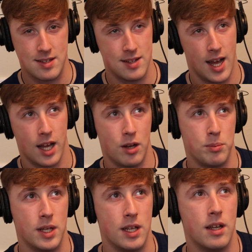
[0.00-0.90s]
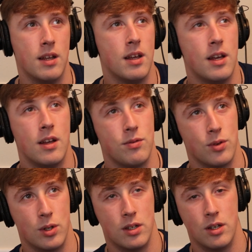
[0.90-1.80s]
It's not going to be
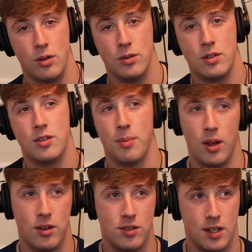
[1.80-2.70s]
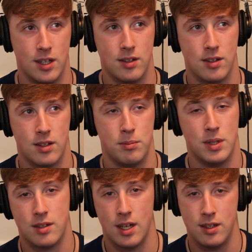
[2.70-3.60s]
for, smaller cities and
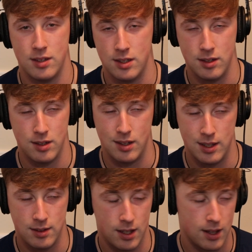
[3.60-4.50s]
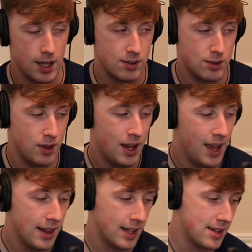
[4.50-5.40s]
mid-sized cities and things like that. So
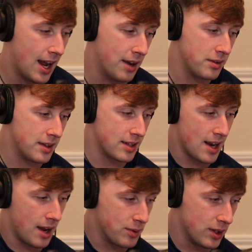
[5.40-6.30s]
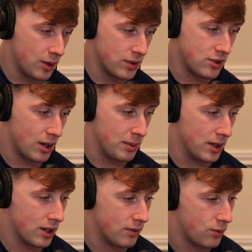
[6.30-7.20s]
that's not really what you're going to
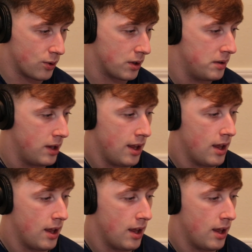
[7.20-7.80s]
be looking for.